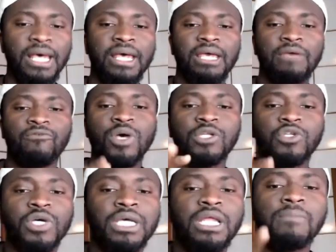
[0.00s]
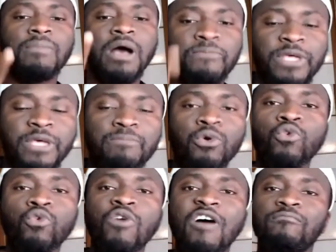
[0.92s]
If you are talking about people
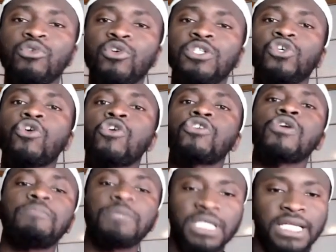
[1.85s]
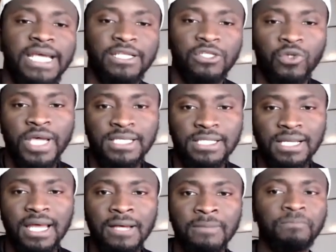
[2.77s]
who have brought corruption into
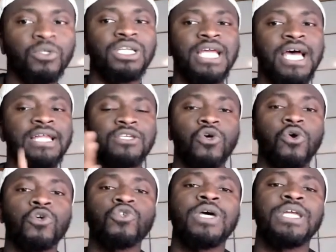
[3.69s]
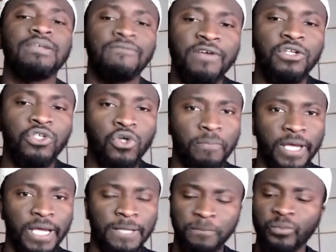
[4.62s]
Islam, that is also a different
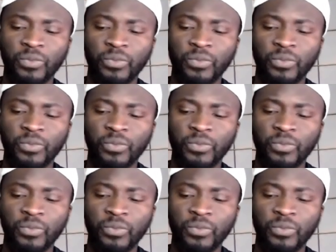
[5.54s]
topic.